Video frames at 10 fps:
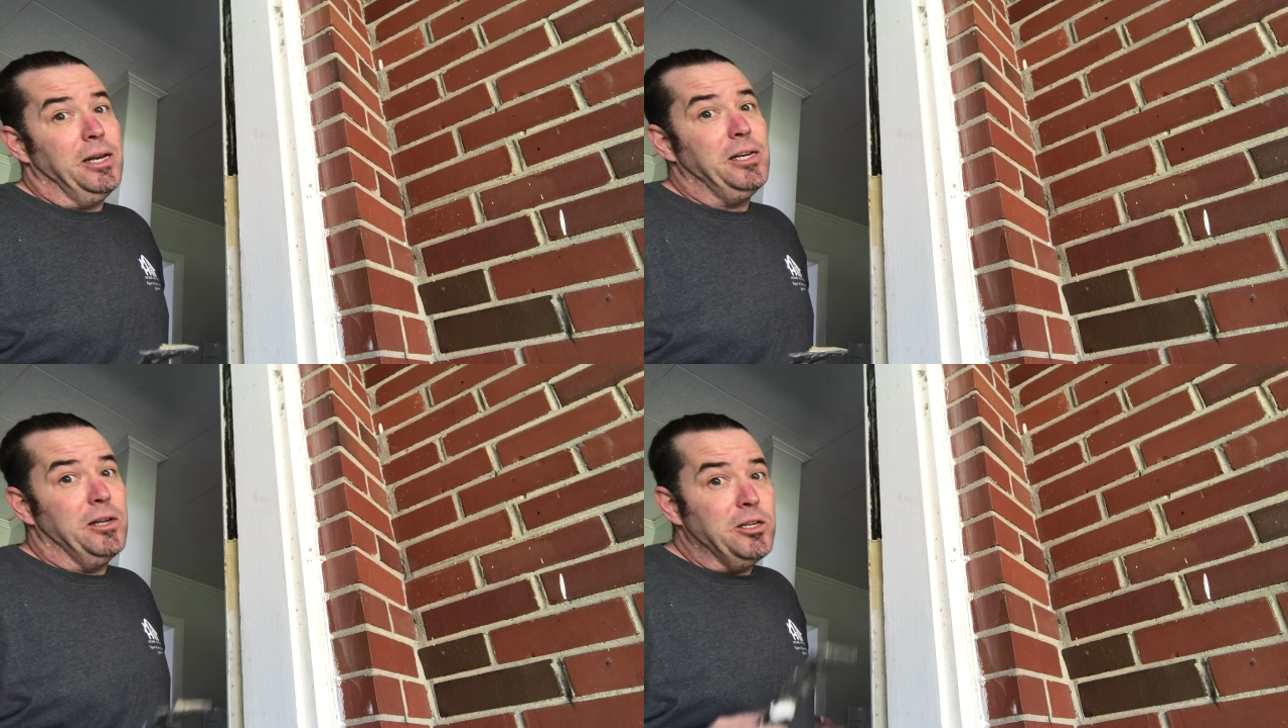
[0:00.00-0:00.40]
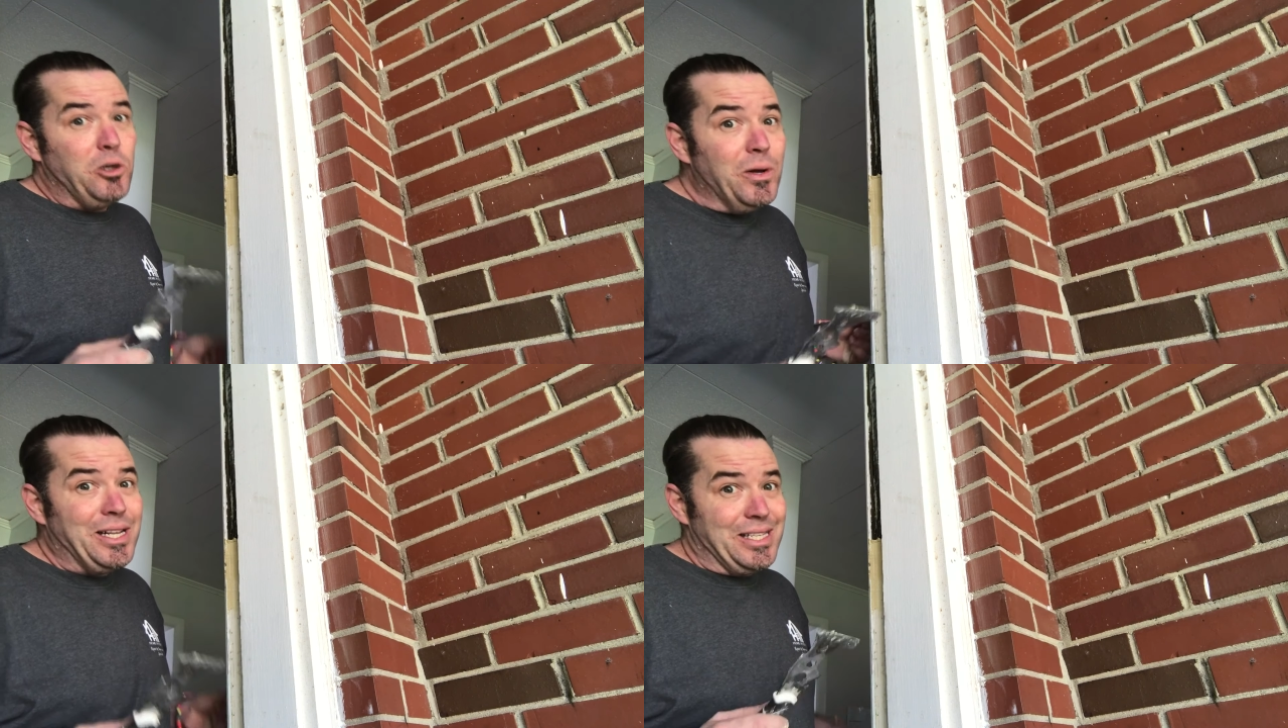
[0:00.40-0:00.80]
need to
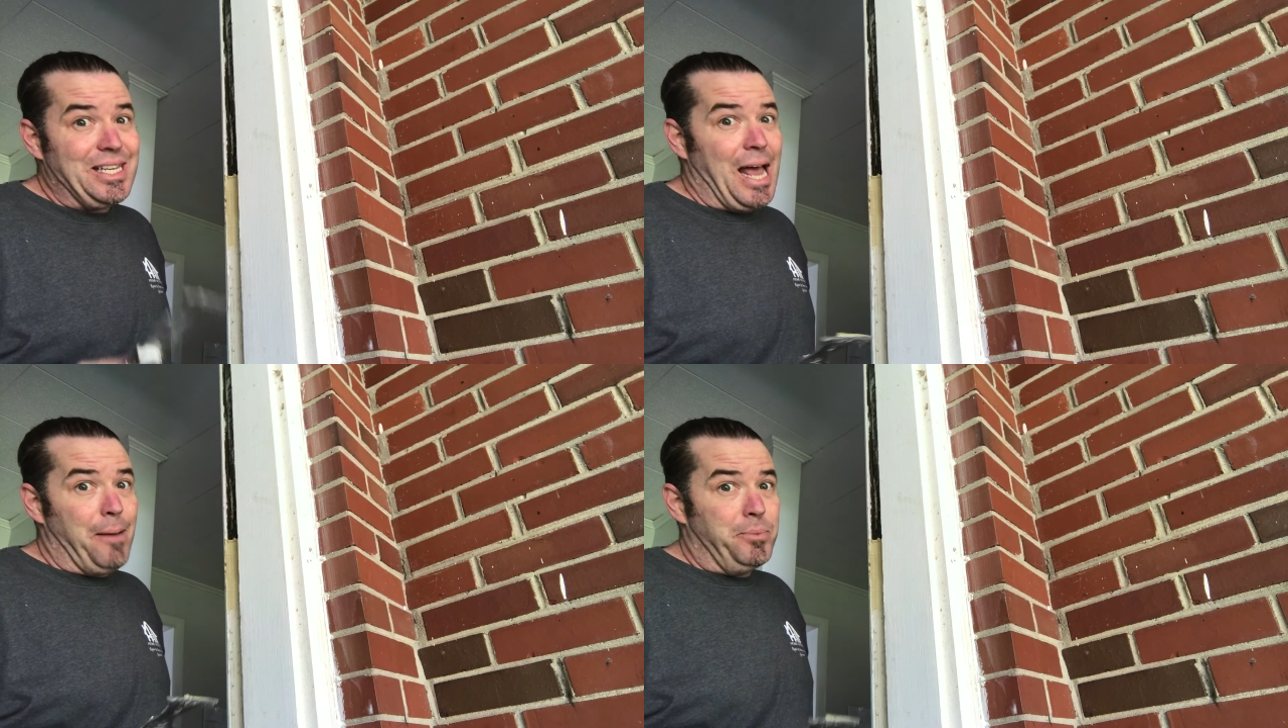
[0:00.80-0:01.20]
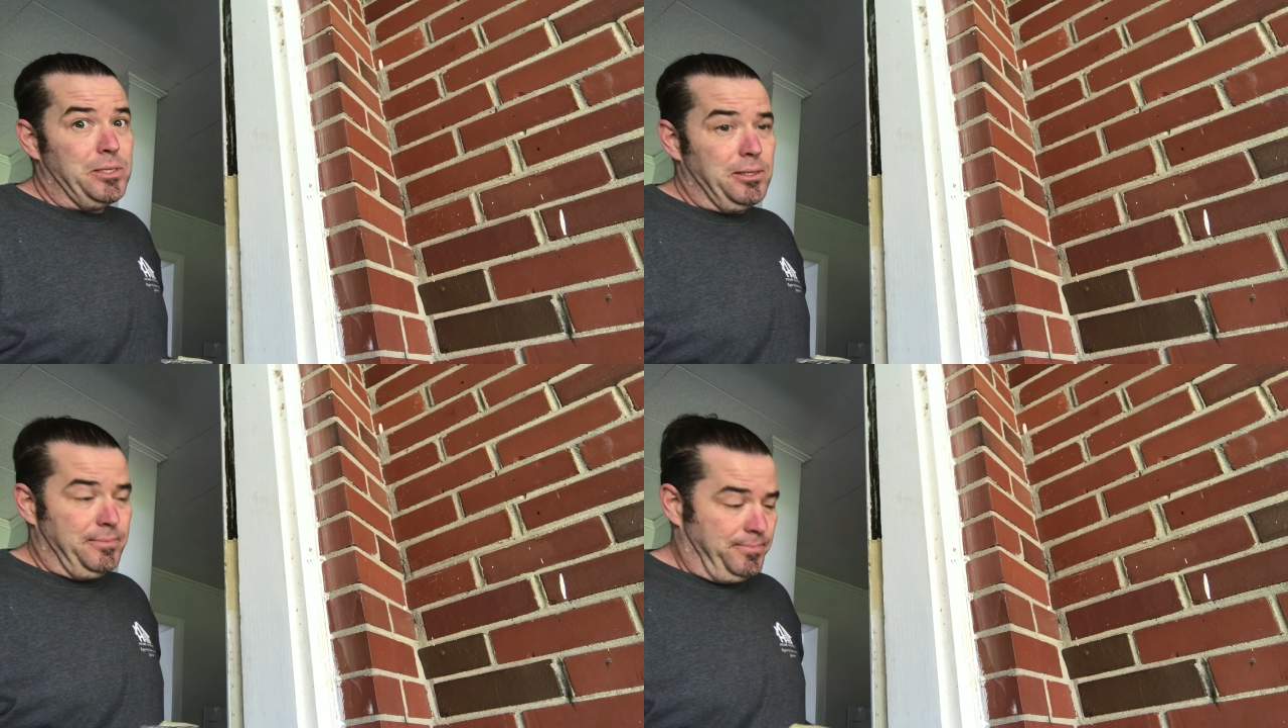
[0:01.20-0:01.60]
do it in
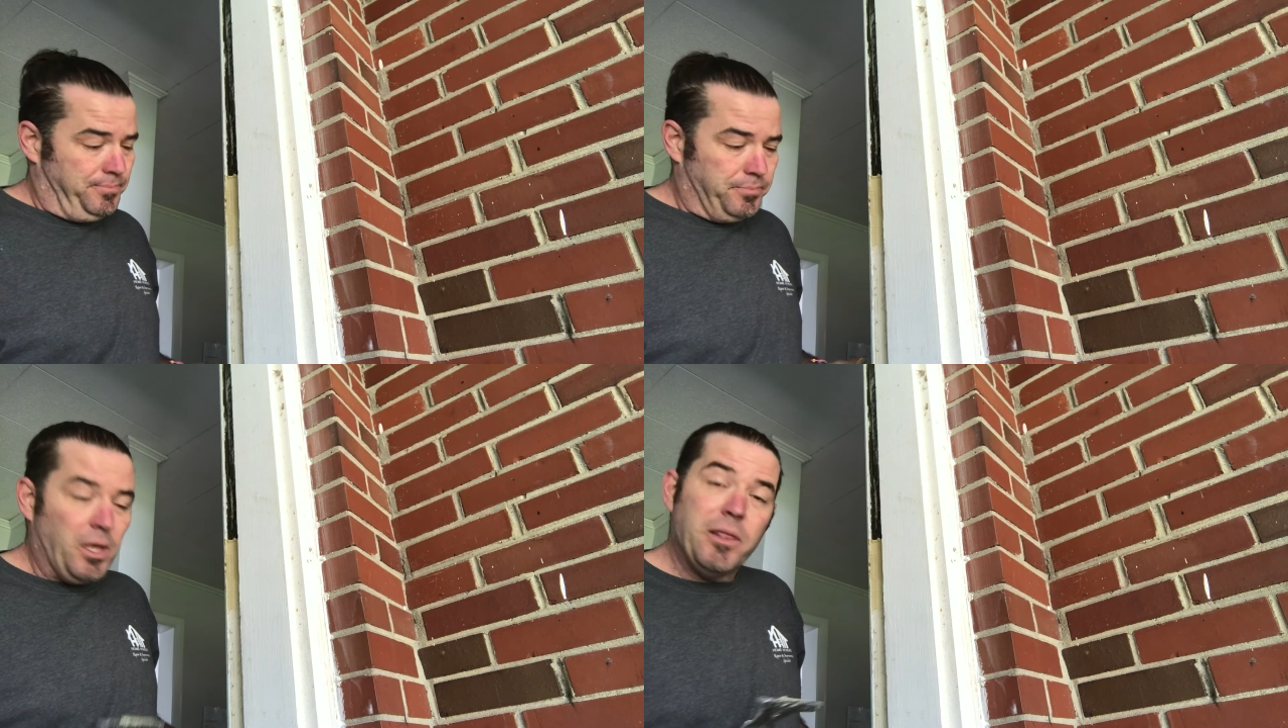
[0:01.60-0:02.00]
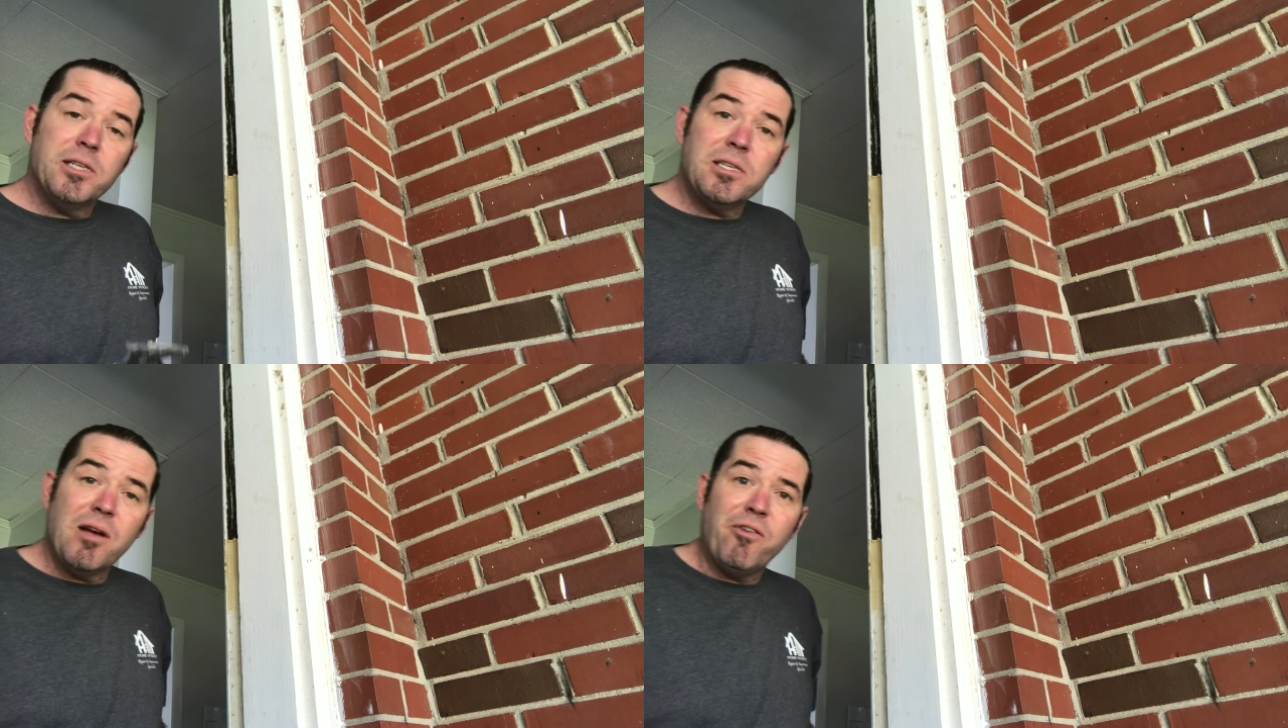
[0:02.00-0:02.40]
steps.
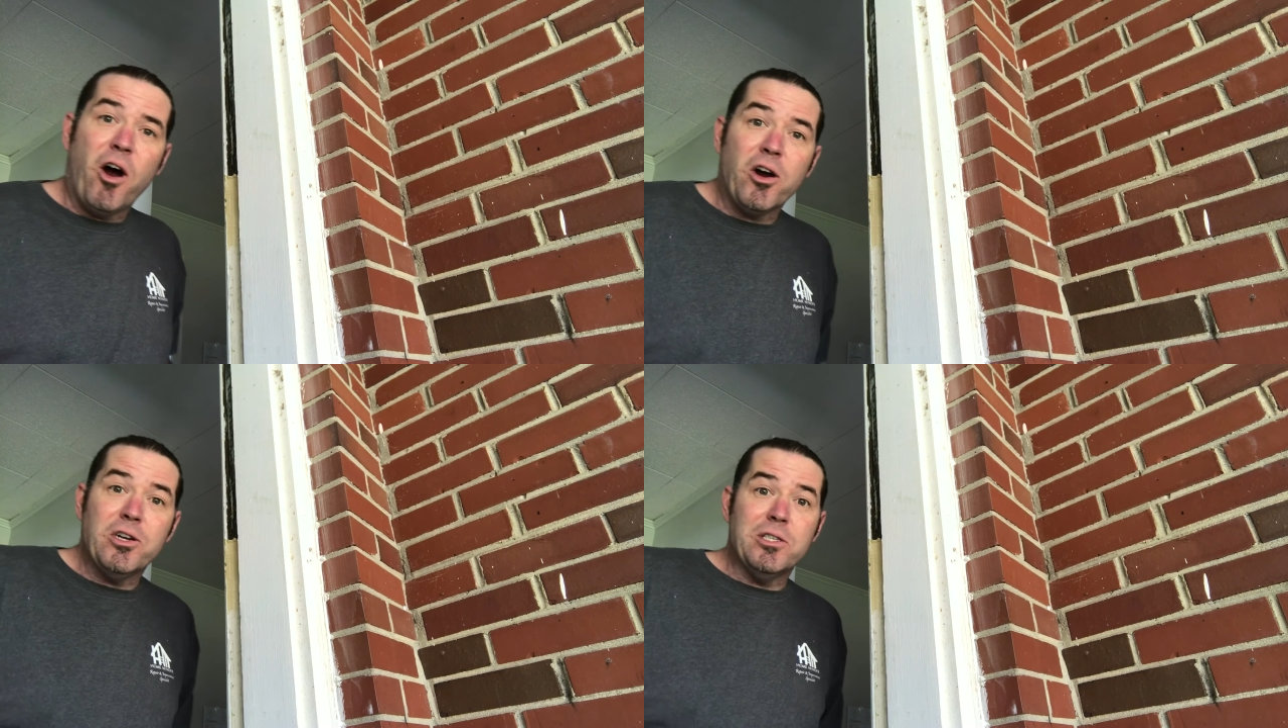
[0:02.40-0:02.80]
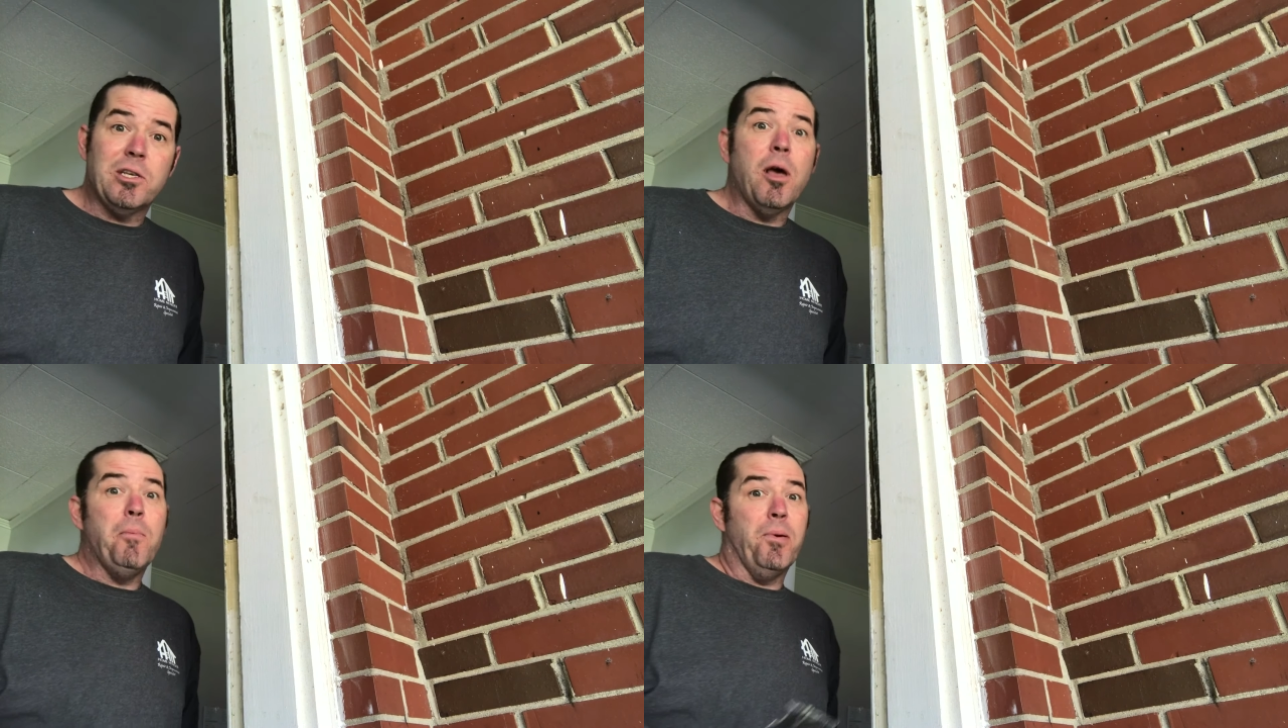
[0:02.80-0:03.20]
This stuff
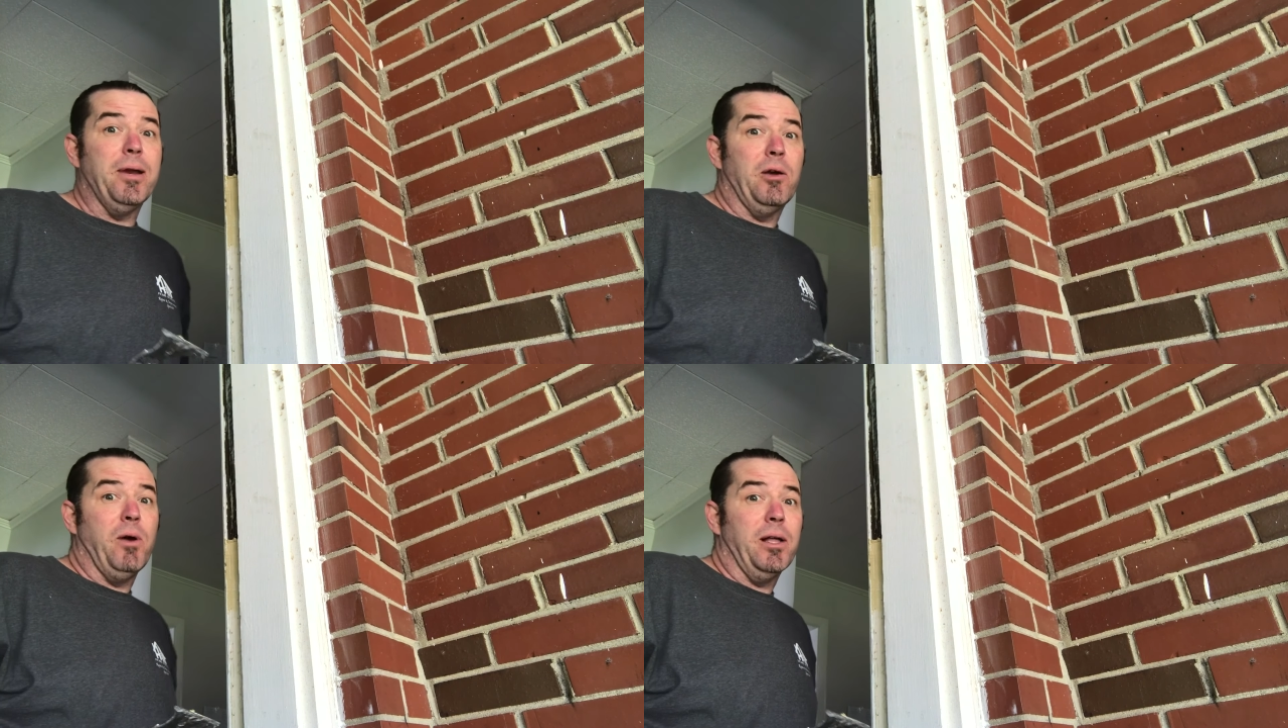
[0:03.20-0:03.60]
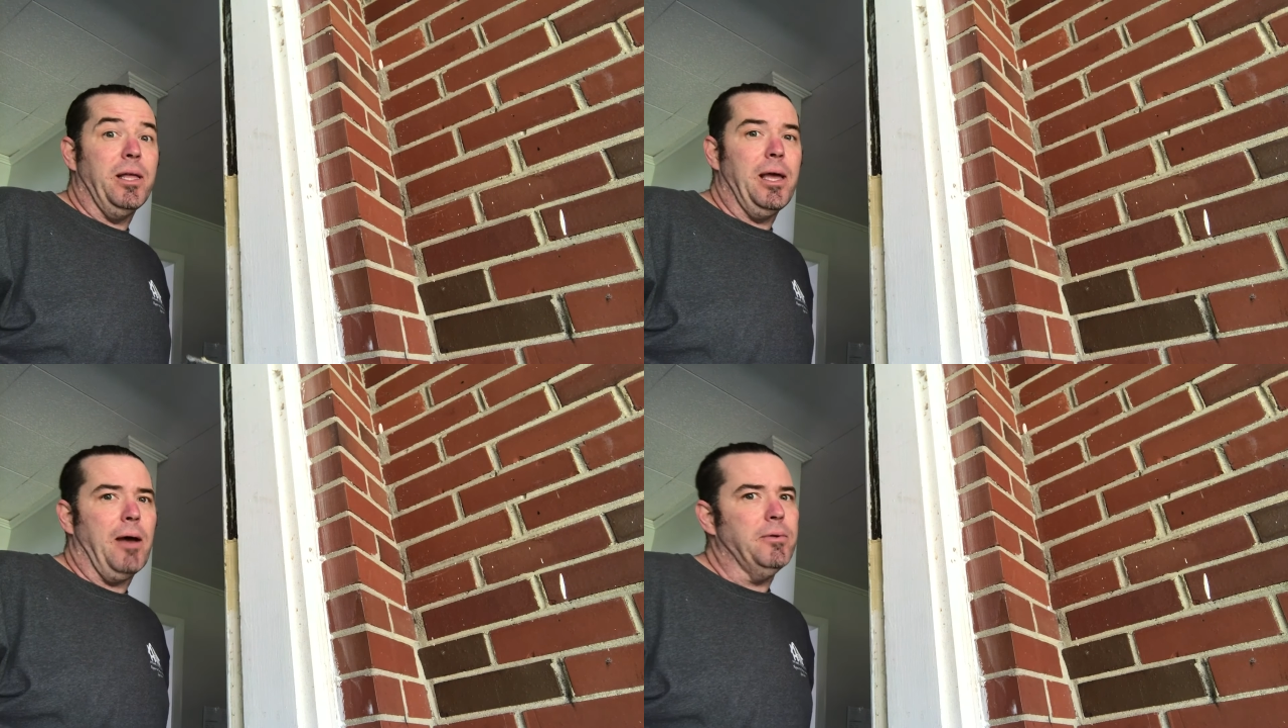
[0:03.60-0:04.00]
hardens pretty quickly.